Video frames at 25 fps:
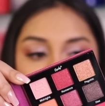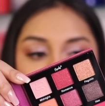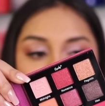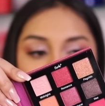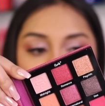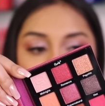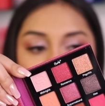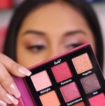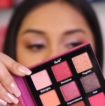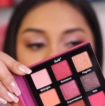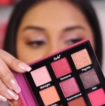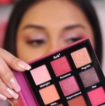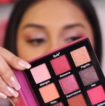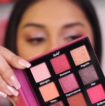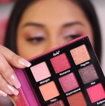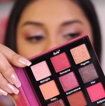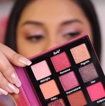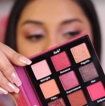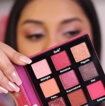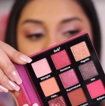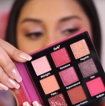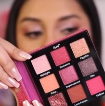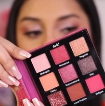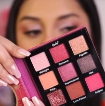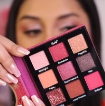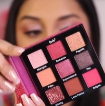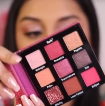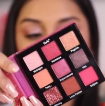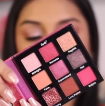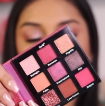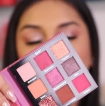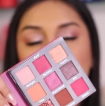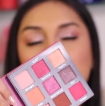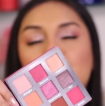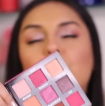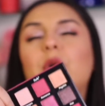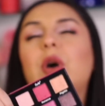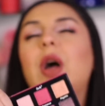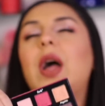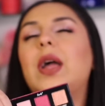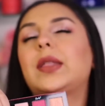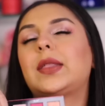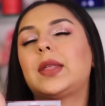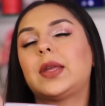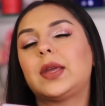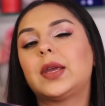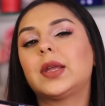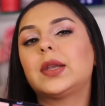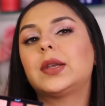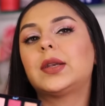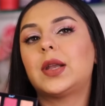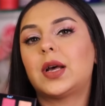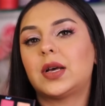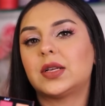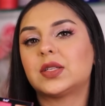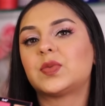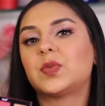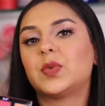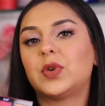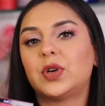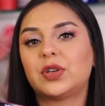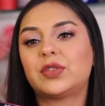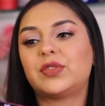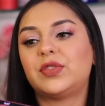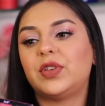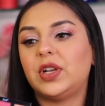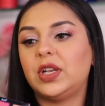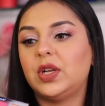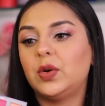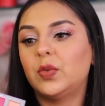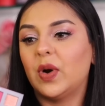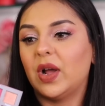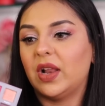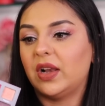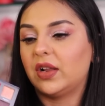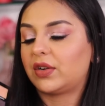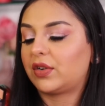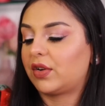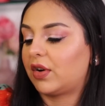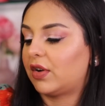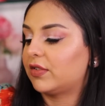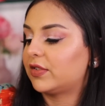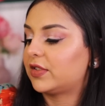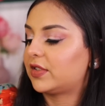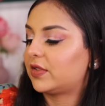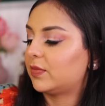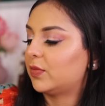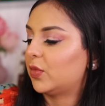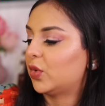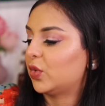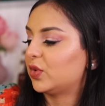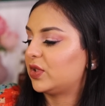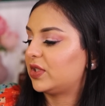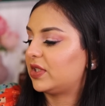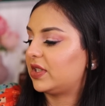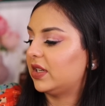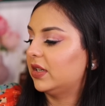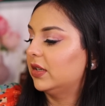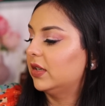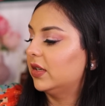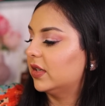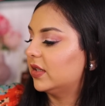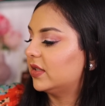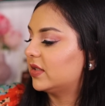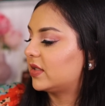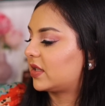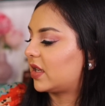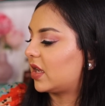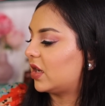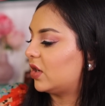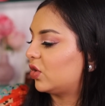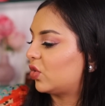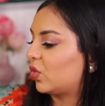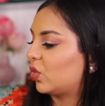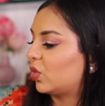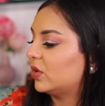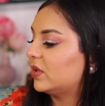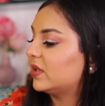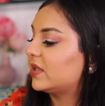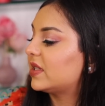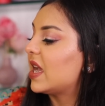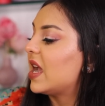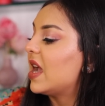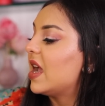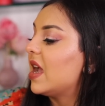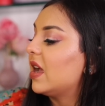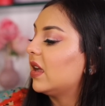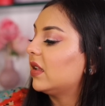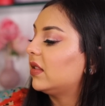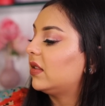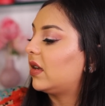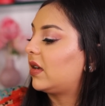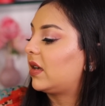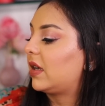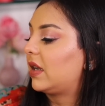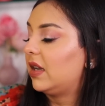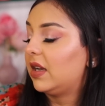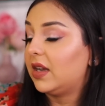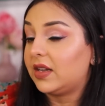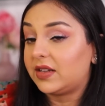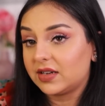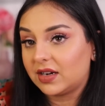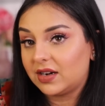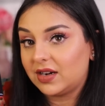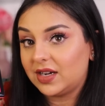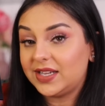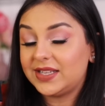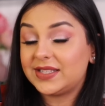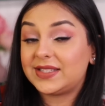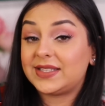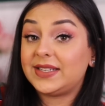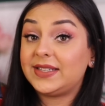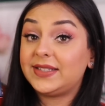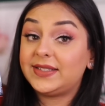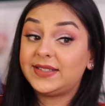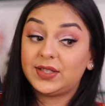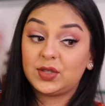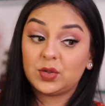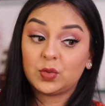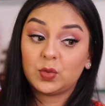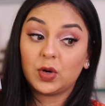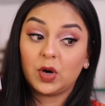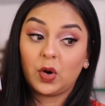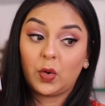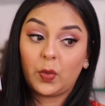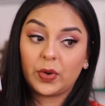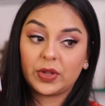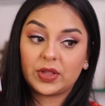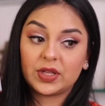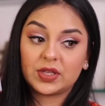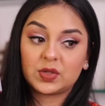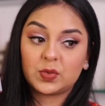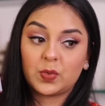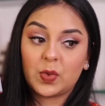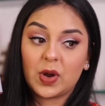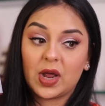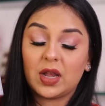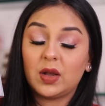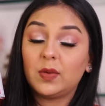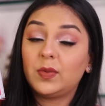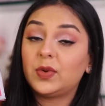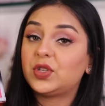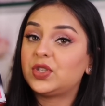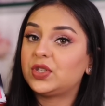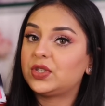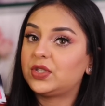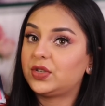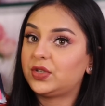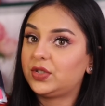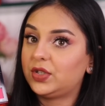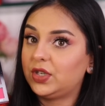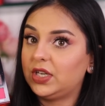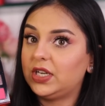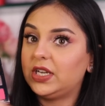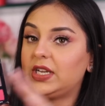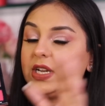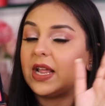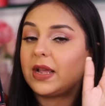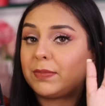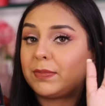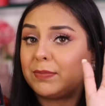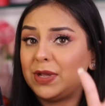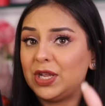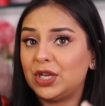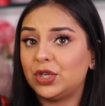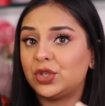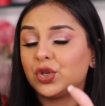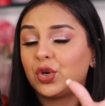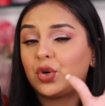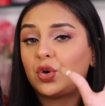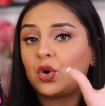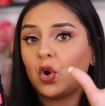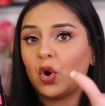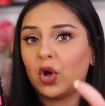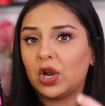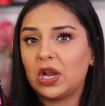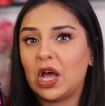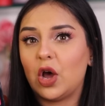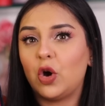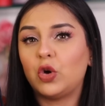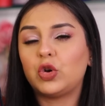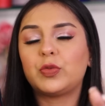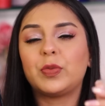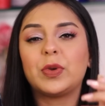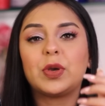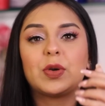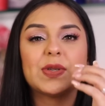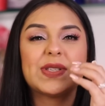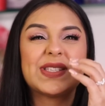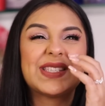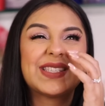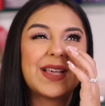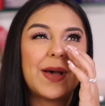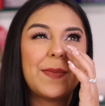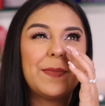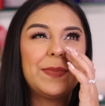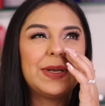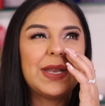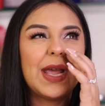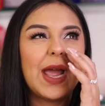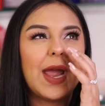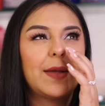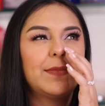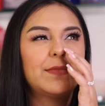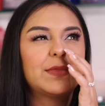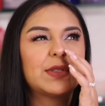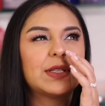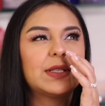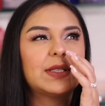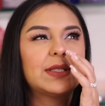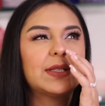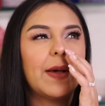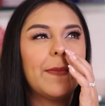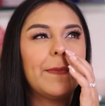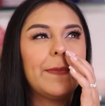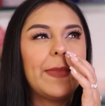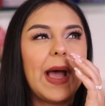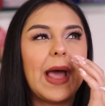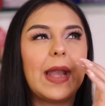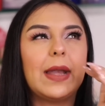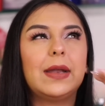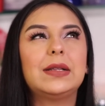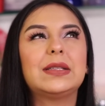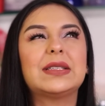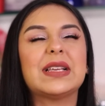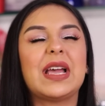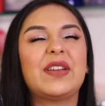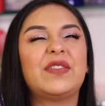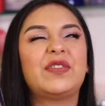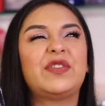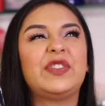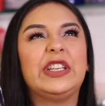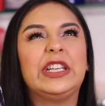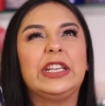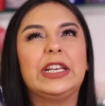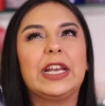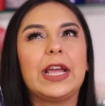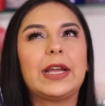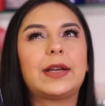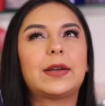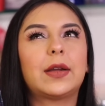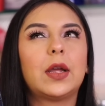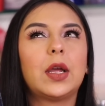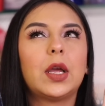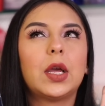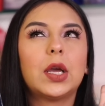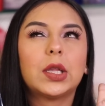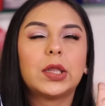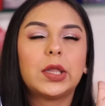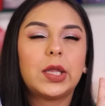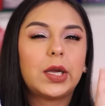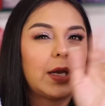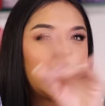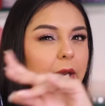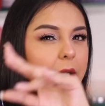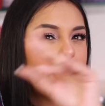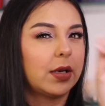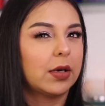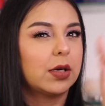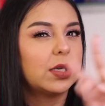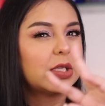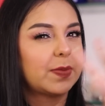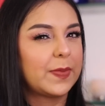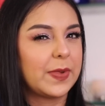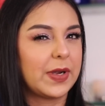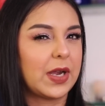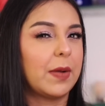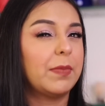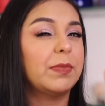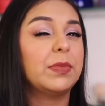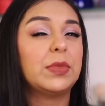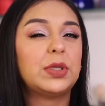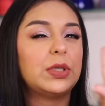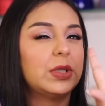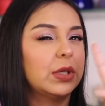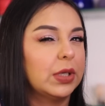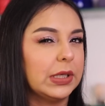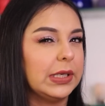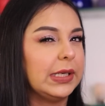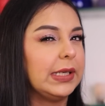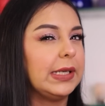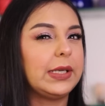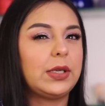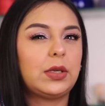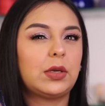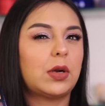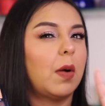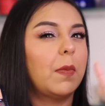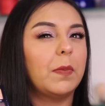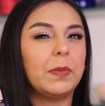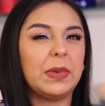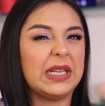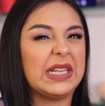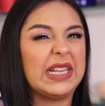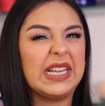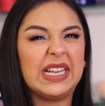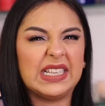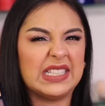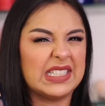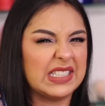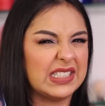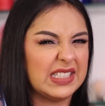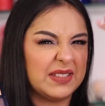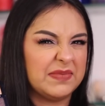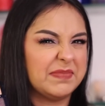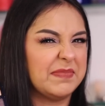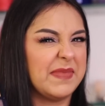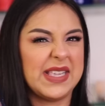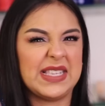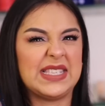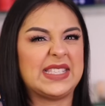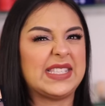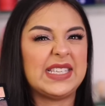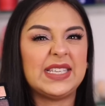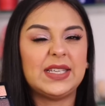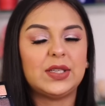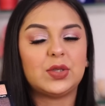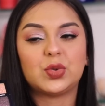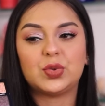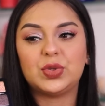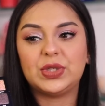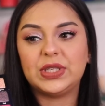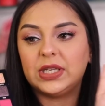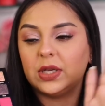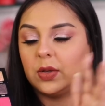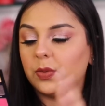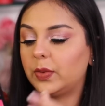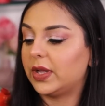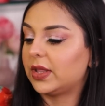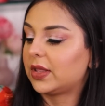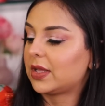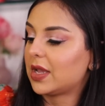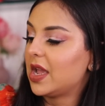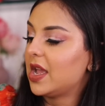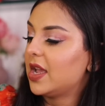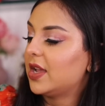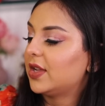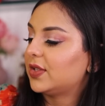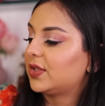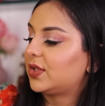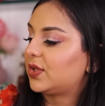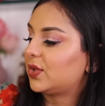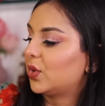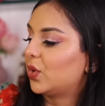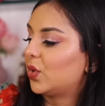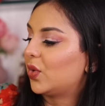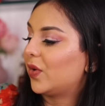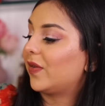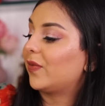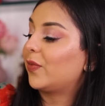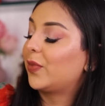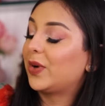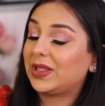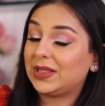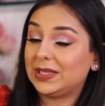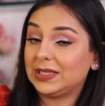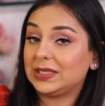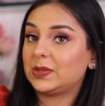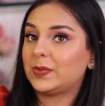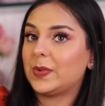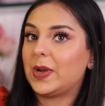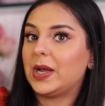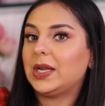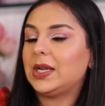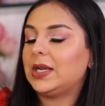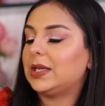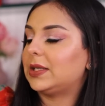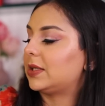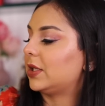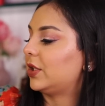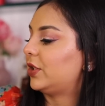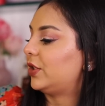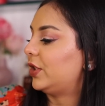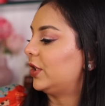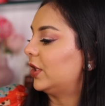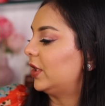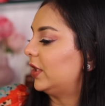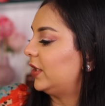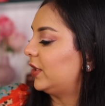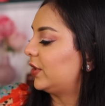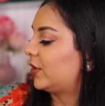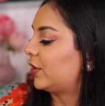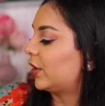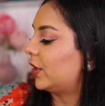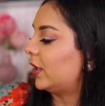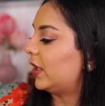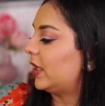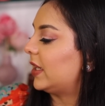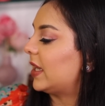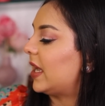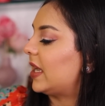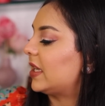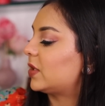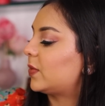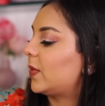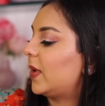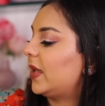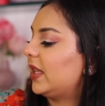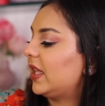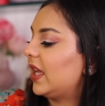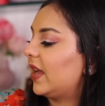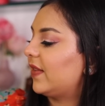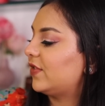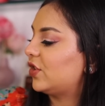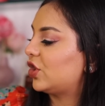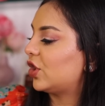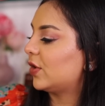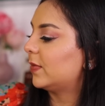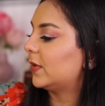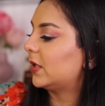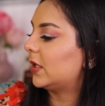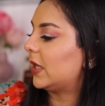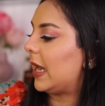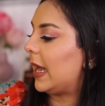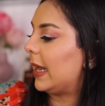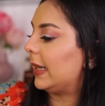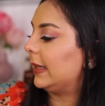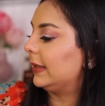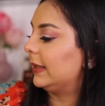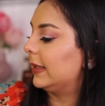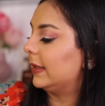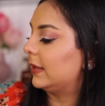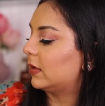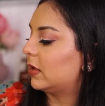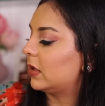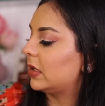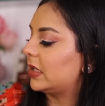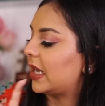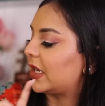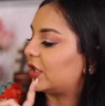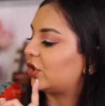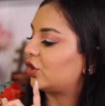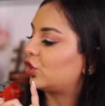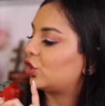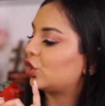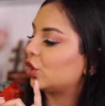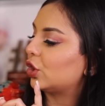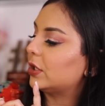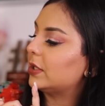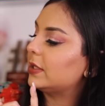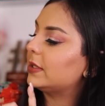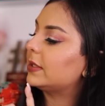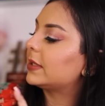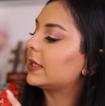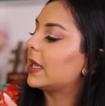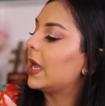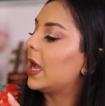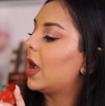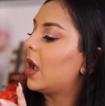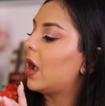highlight on your brow bone. So I think it does work really well across most Indian skin tones. The glitter is easy to work with as well, which is a really major call out. Because sometimes in some palettes, I feel like the glitters become really complicated and messy to deal with. So with this one, it's a really, really nice one. They have shimmer and glitter textures.